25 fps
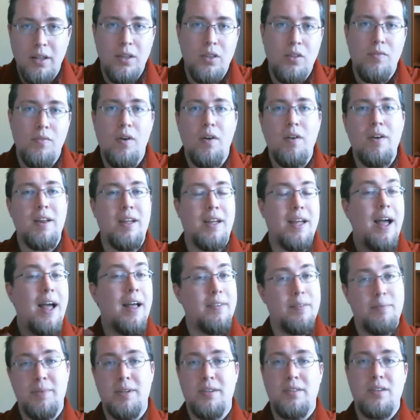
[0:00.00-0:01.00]
You've already
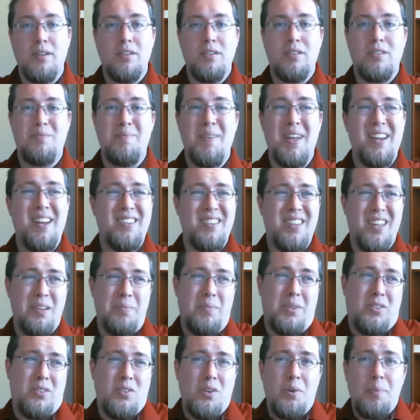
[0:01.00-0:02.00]
got some decisions made. It's going to
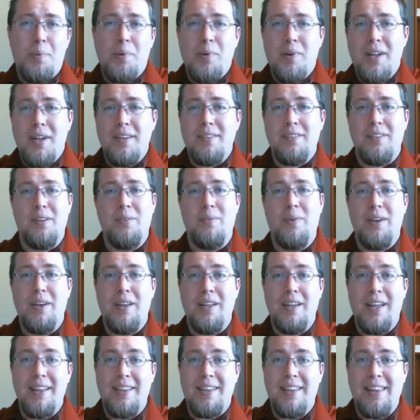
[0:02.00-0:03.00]
be super easy when
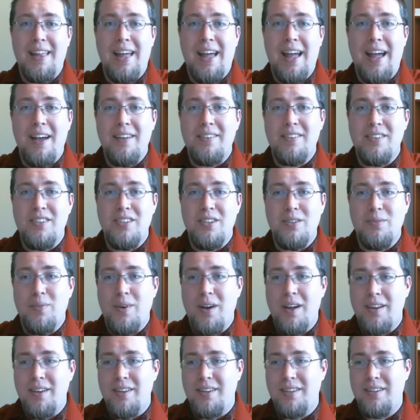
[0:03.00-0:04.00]
you get to that house that you want.